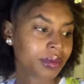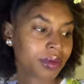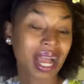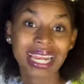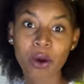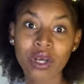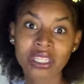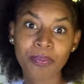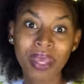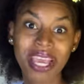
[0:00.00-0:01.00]
Because that was
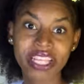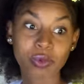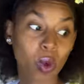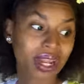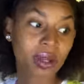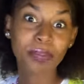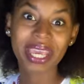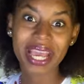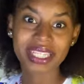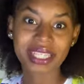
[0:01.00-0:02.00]
the biggest, one of the
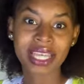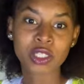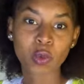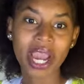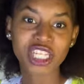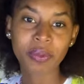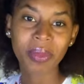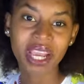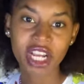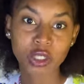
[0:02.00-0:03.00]
biggest things why
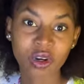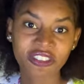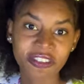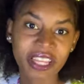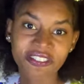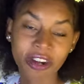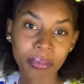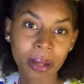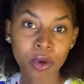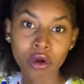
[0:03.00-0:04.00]
Jamaicans were fleeing from
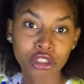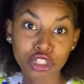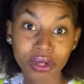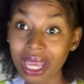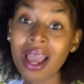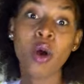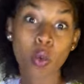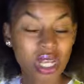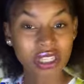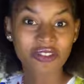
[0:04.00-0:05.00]
them country
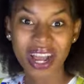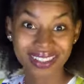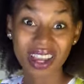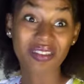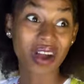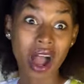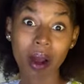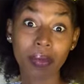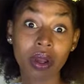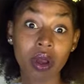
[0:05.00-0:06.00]
was the fact
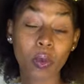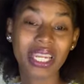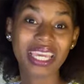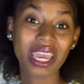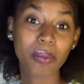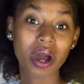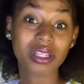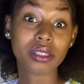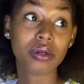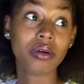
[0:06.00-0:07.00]
of, when it came
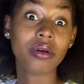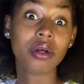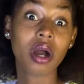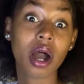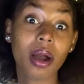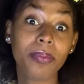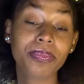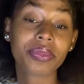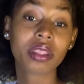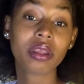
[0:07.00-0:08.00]
on to,